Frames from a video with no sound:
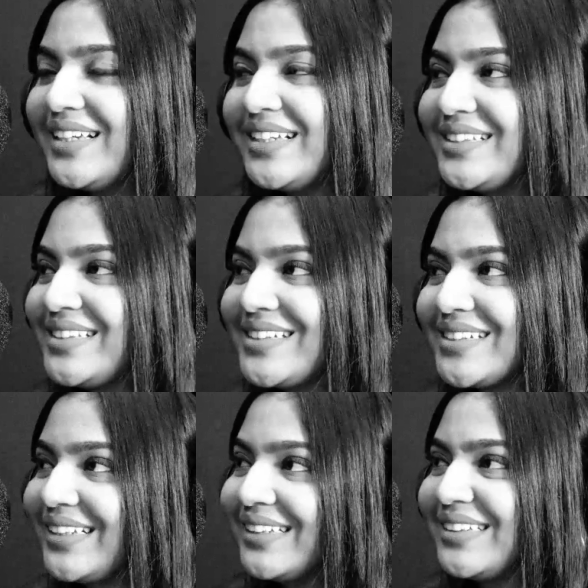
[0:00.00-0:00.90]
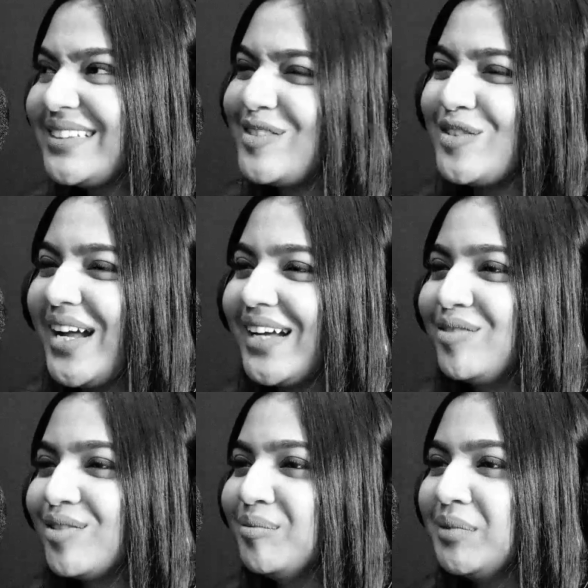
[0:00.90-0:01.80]
it's a drag
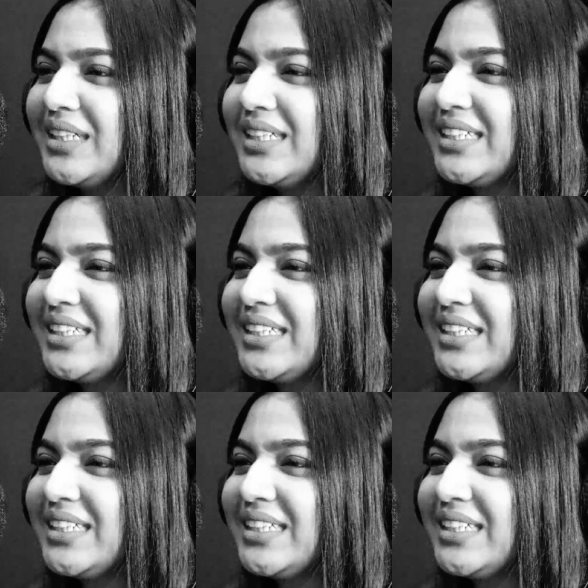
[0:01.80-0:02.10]
for me.